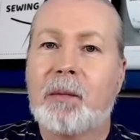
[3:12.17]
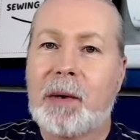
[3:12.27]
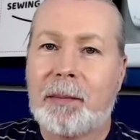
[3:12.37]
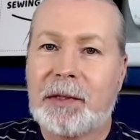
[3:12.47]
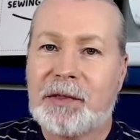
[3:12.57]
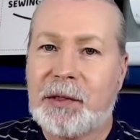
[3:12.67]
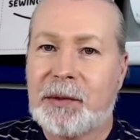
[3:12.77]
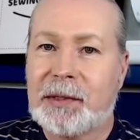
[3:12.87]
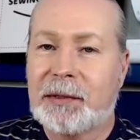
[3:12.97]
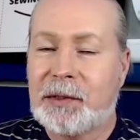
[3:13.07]
Robert
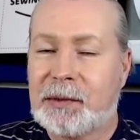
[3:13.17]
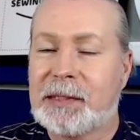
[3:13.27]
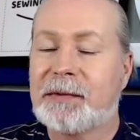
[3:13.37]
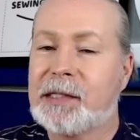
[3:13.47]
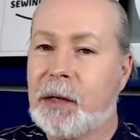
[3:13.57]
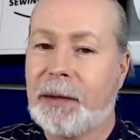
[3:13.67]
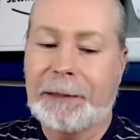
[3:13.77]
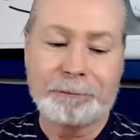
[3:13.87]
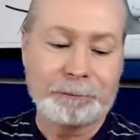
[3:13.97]
Joseph Sewing.